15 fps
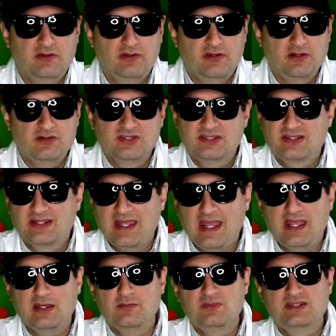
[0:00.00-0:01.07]
There's
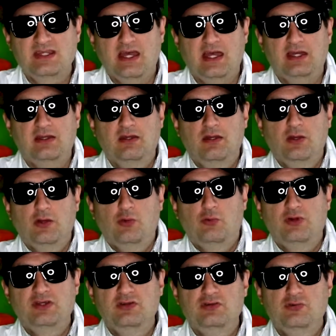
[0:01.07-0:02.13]
games that
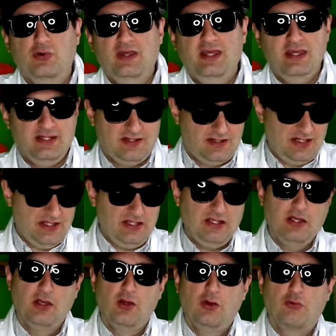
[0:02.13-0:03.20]
when you hit
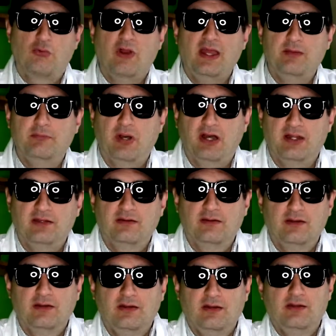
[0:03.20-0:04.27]
the right button,
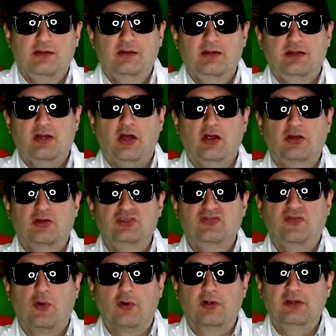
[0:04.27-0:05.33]
the car goes
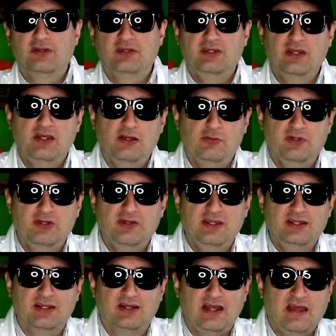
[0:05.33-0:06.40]
forward, and when you hit
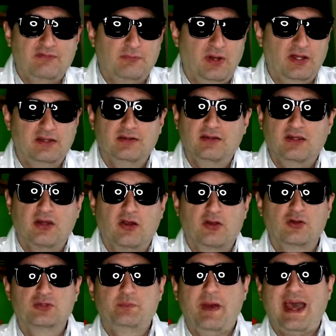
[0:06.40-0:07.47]
the left button, the car
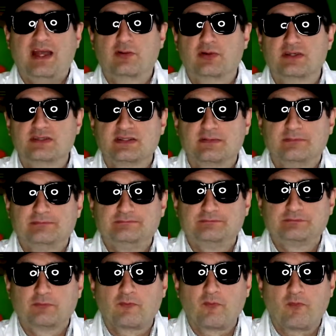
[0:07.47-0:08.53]
goes backwards.
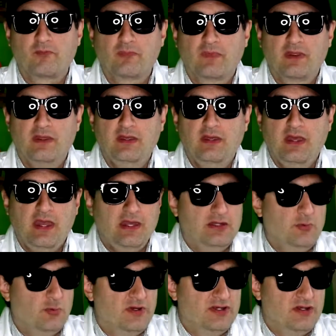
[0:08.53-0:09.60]

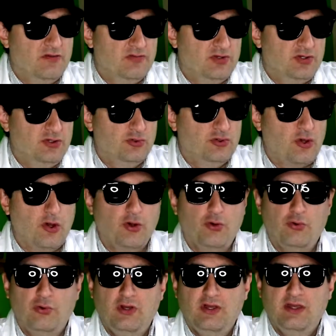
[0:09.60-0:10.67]
And whenever you
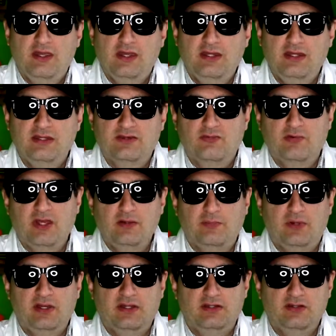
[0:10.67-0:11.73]
go and hit the right
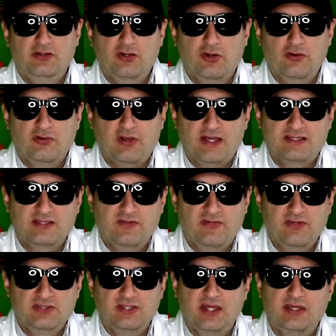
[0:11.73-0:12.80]
button and you go across the
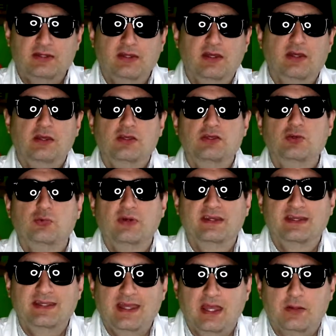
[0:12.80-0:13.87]
finish line, you win
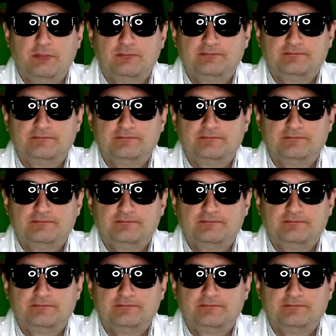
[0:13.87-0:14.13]
the game.